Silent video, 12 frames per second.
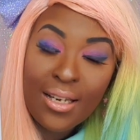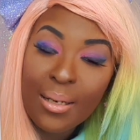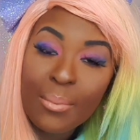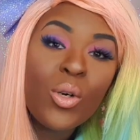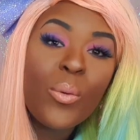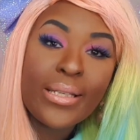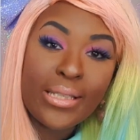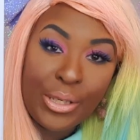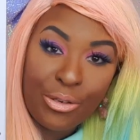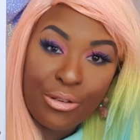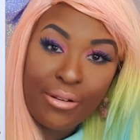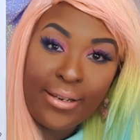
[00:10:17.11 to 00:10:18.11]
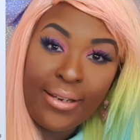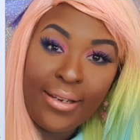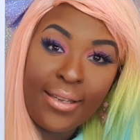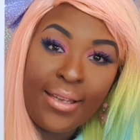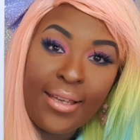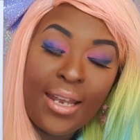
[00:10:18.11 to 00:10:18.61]
I'm always hungry
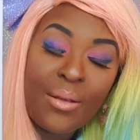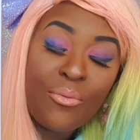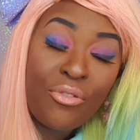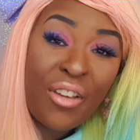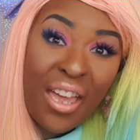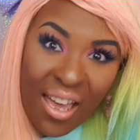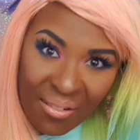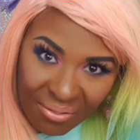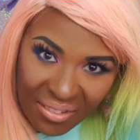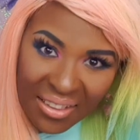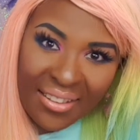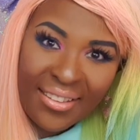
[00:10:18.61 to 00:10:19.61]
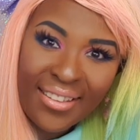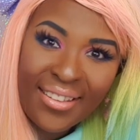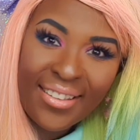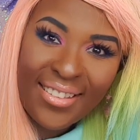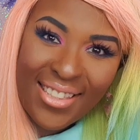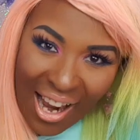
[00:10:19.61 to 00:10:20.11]
and I'm forever
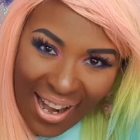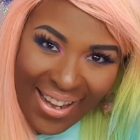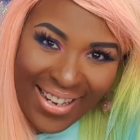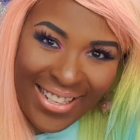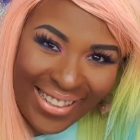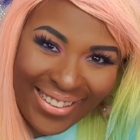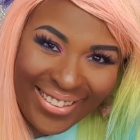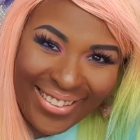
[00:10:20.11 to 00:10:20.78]
tired.